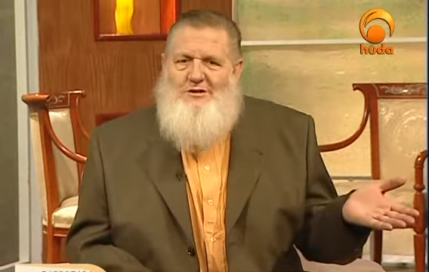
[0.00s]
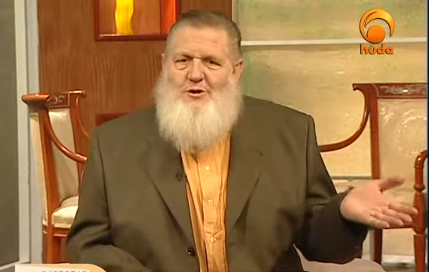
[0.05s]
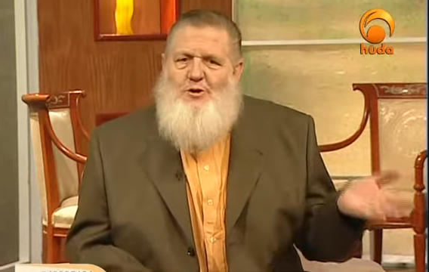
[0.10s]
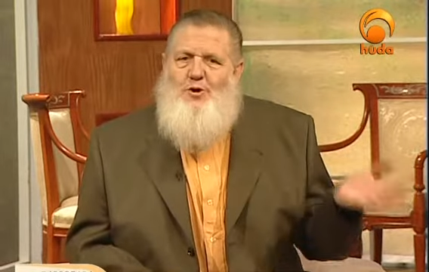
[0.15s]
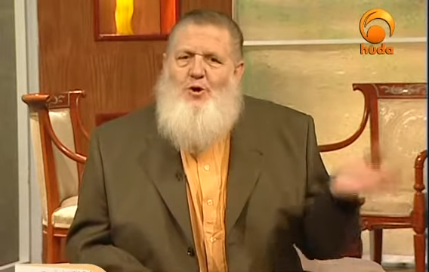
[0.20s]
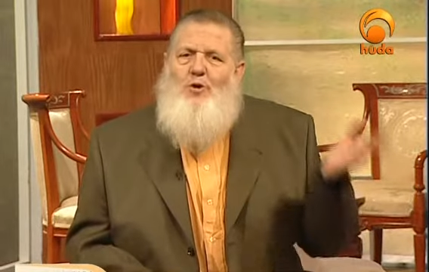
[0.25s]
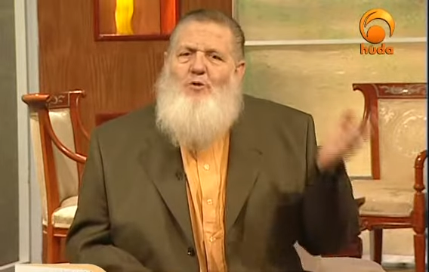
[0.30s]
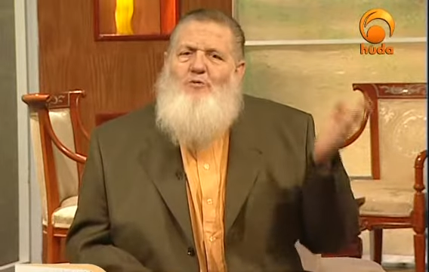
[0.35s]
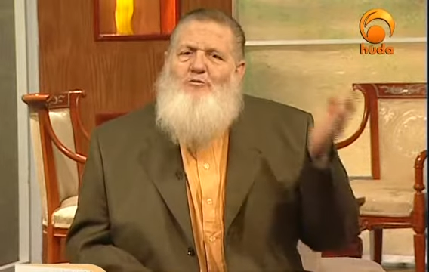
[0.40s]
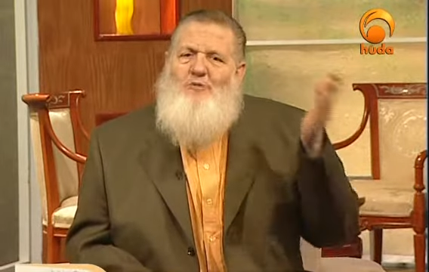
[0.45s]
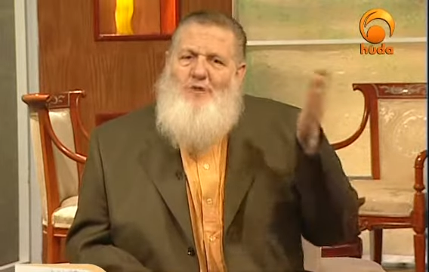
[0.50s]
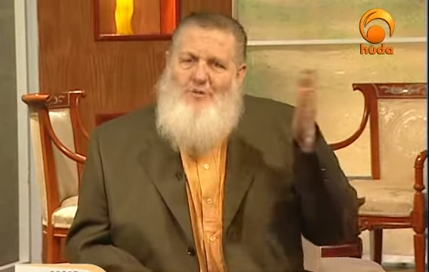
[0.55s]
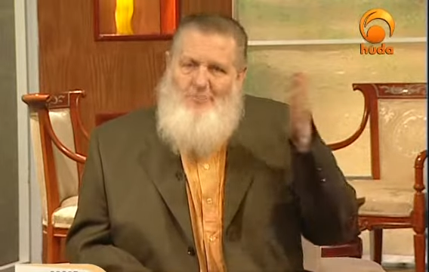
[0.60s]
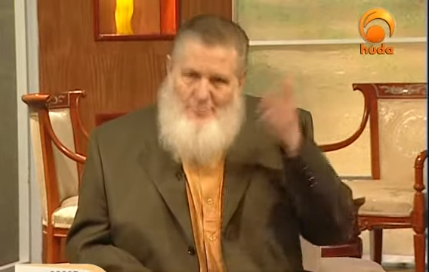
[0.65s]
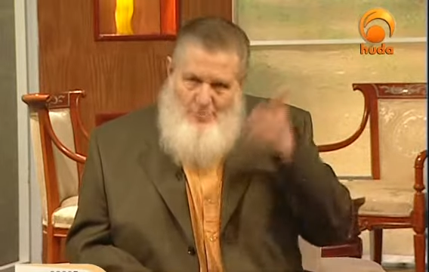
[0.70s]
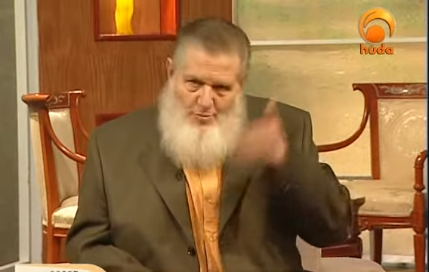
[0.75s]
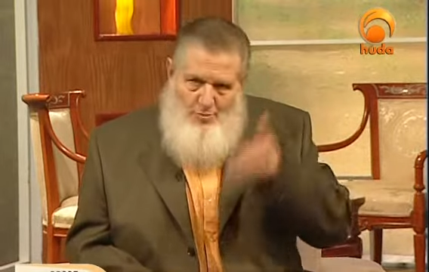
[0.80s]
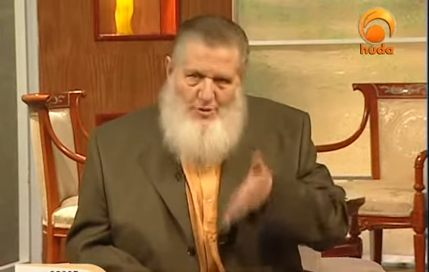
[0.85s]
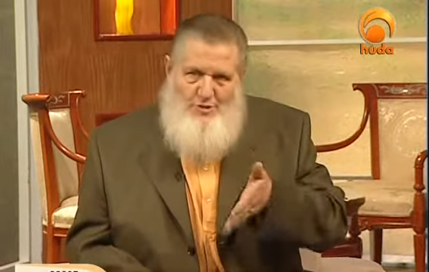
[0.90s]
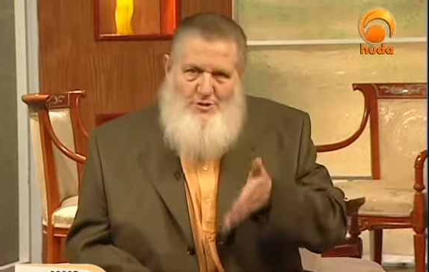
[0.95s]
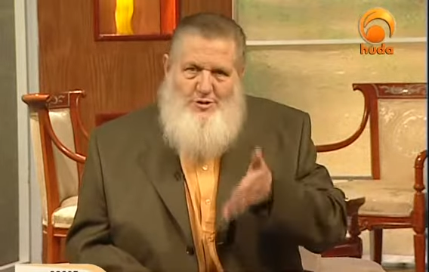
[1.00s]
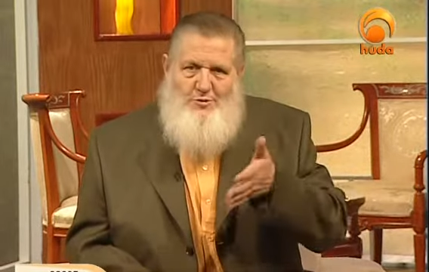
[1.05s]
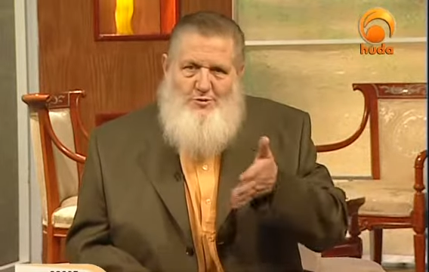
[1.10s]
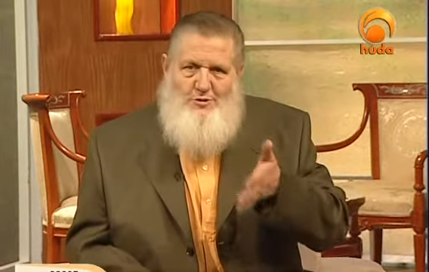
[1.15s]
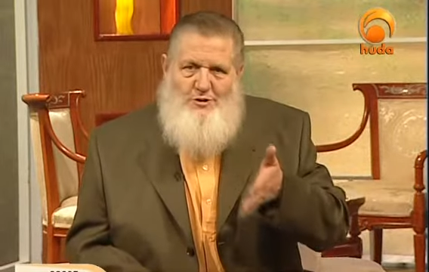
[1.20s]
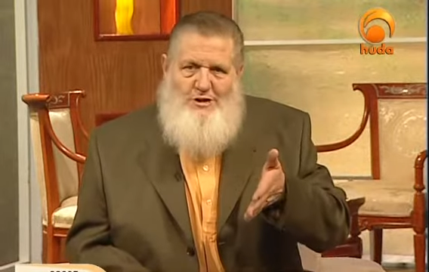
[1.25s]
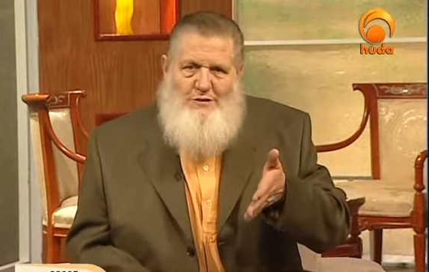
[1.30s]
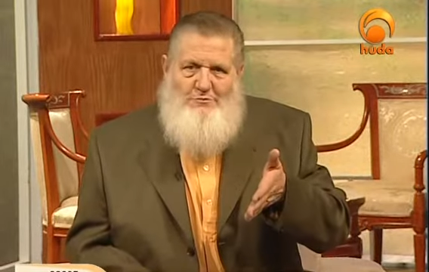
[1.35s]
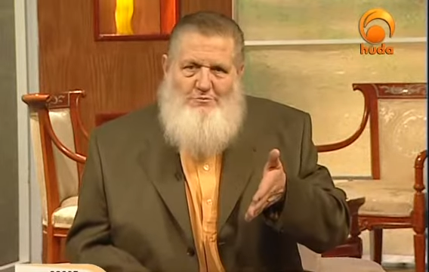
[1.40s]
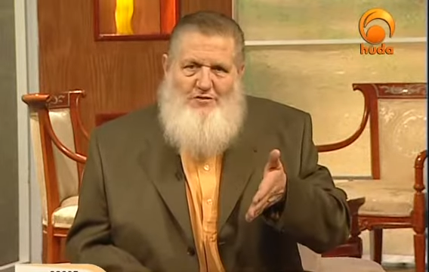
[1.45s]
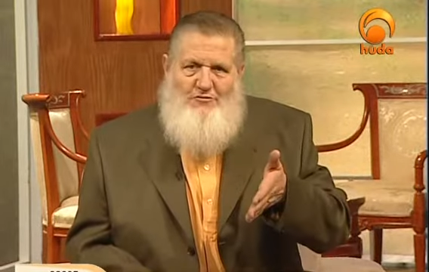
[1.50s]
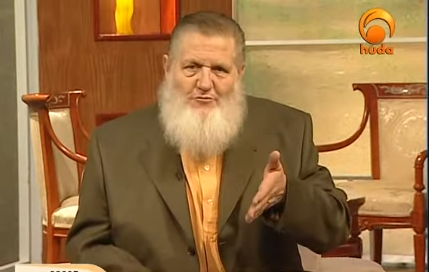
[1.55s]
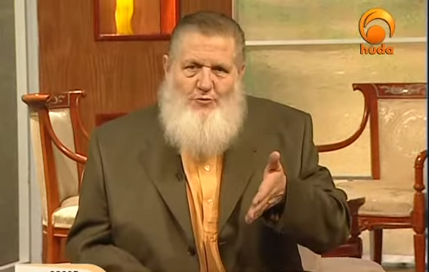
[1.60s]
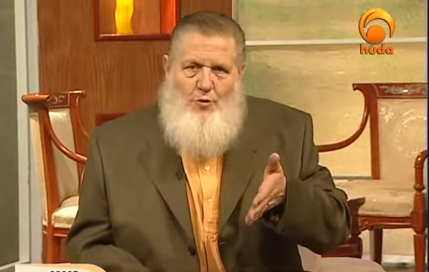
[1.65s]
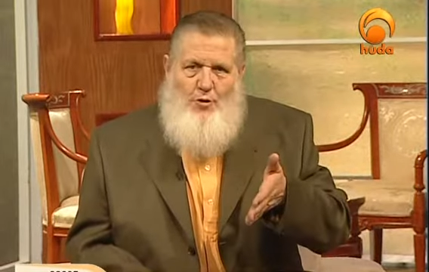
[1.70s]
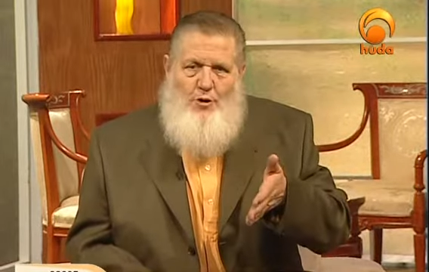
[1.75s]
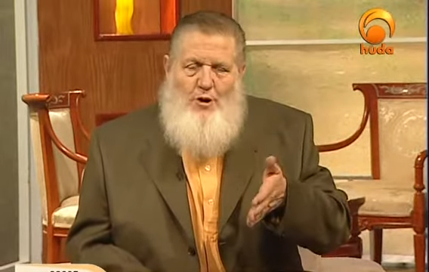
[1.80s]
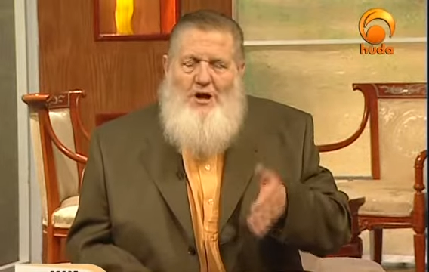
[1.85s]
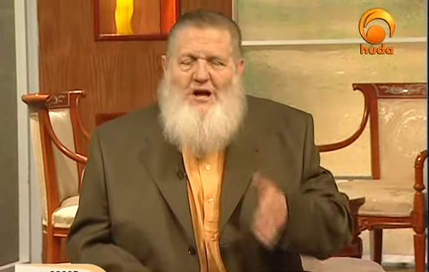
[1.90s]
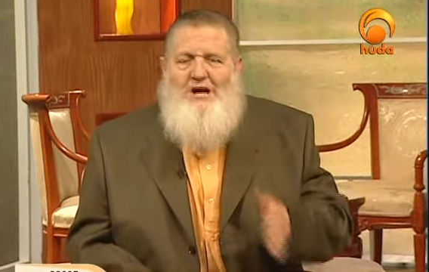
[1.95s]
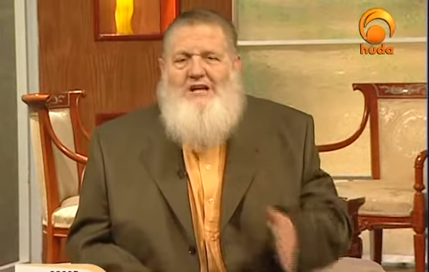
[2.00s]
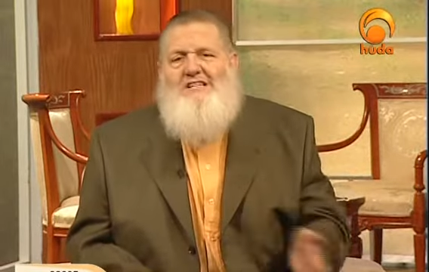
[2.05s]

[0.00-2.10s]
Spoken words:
to go from what you were in before,